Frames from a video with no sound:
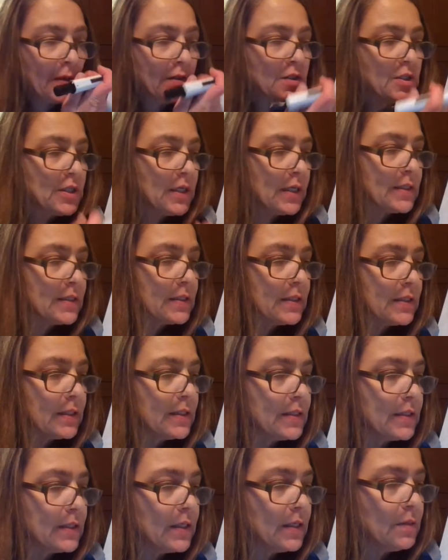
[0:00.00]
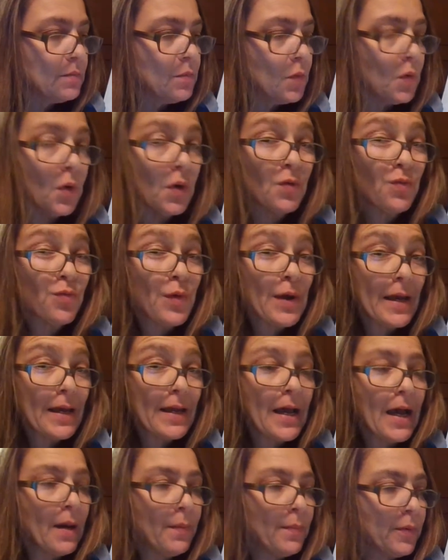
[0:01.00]
She has 16 more
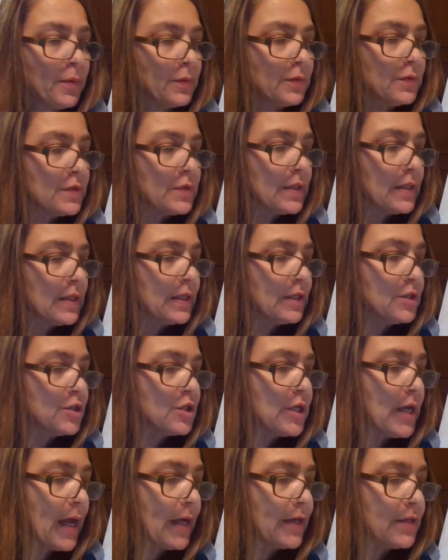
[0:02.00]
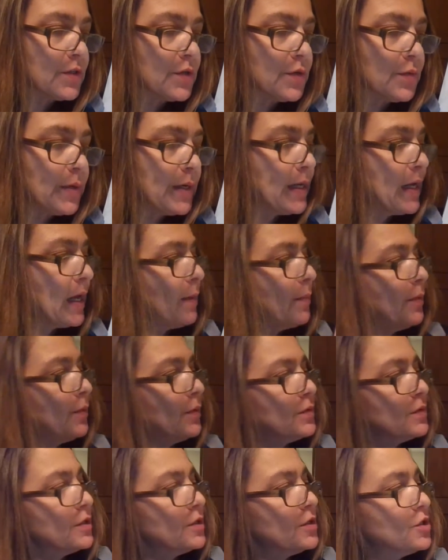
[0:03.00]
red apples than she has green
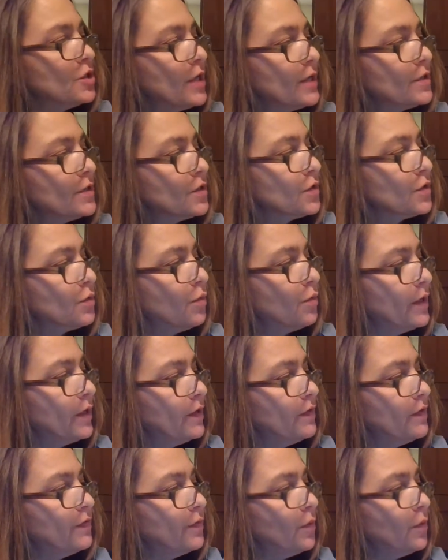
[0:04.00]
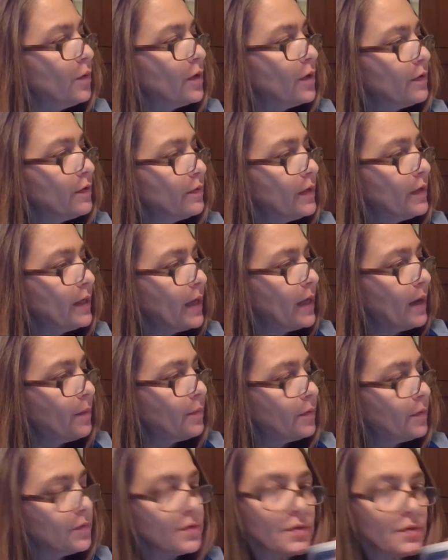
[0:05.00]
apples, and she has 24 green
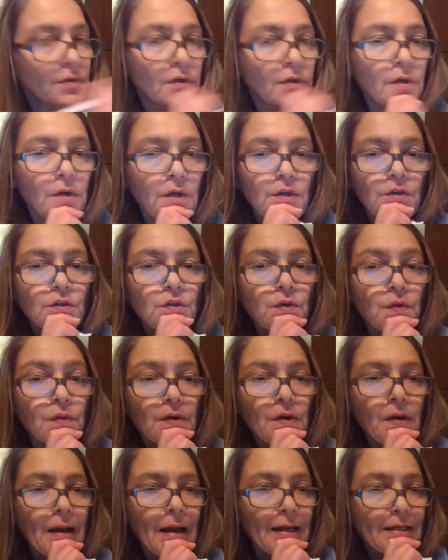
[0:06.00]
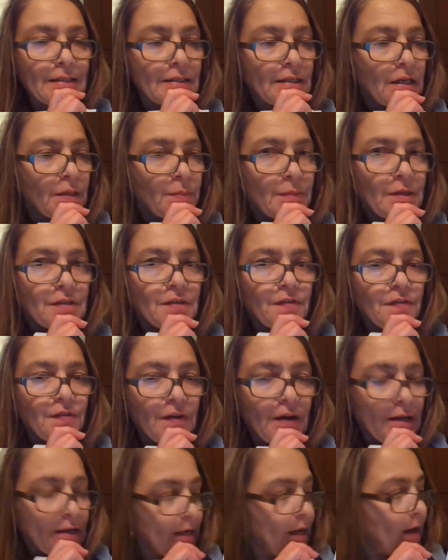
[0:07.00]
apples. So they're asking me to
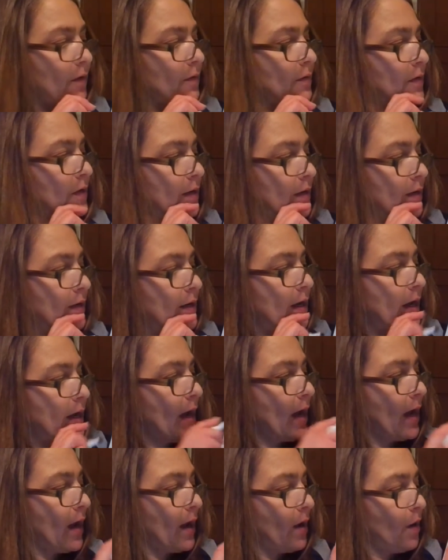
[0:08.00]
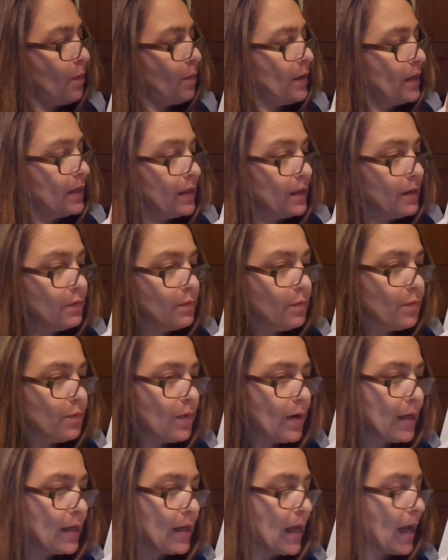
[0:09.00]
find out how many
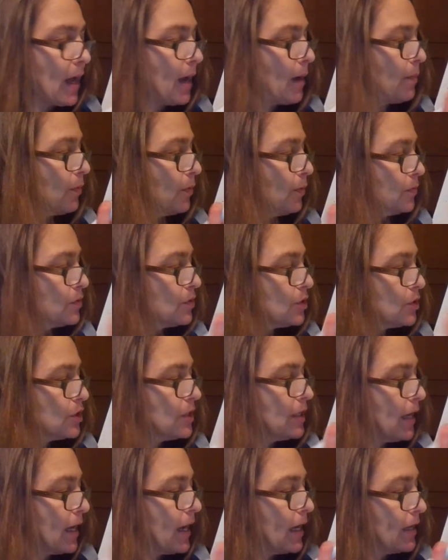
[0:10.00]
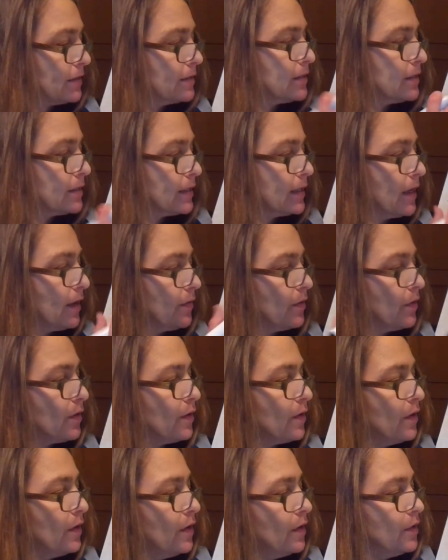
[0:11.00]
red apples she has
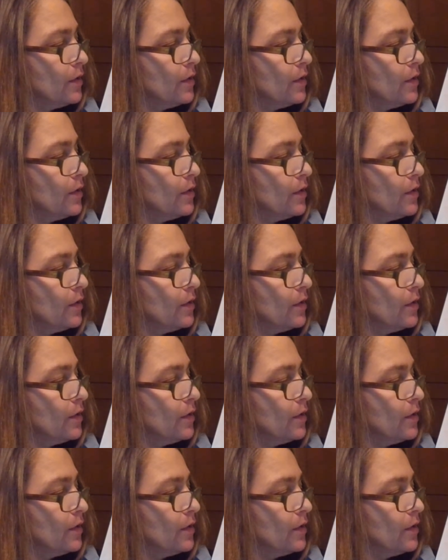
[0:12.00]
together.